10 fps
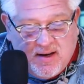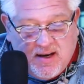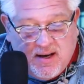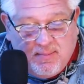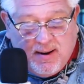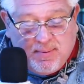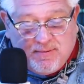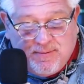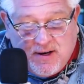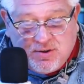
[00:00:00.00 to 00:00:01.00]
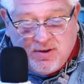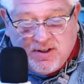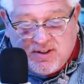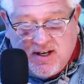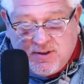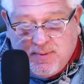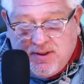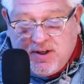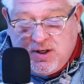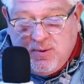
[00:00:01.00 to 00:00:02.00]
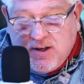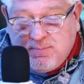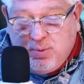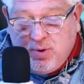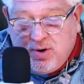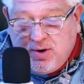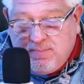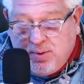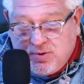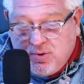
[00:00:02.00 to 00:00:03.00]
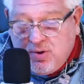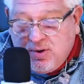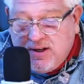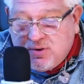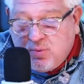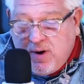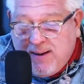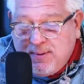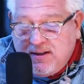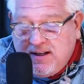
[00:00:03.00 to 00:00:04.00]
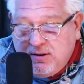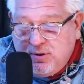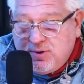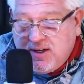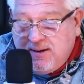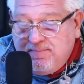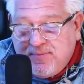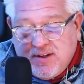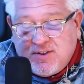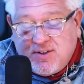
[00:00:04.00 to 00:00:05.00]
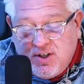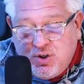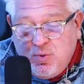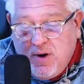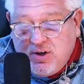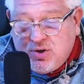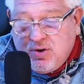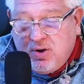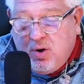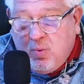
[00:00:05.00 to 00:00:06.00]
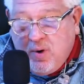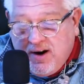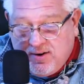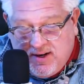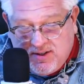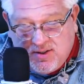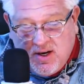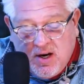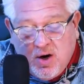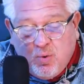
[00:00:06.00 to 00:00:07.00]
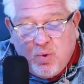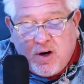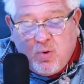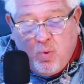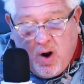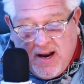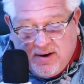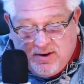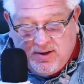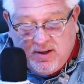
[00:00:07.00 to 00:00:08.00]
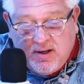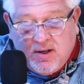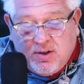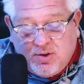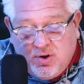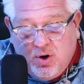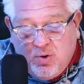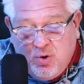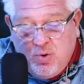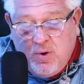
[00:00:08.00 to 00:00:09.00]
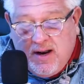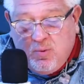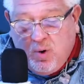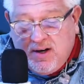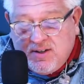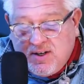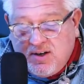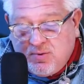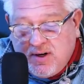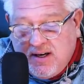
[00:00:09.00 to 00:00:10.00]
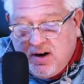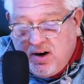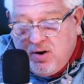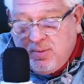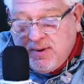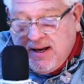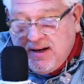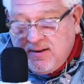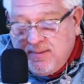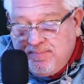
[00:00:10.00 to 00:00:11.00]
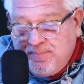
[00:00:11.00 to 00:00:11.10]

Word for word: In my professional assessment, the U.S. Border Patrol is rapidly losing the situational awareness required to know who and what is entering in our homeland.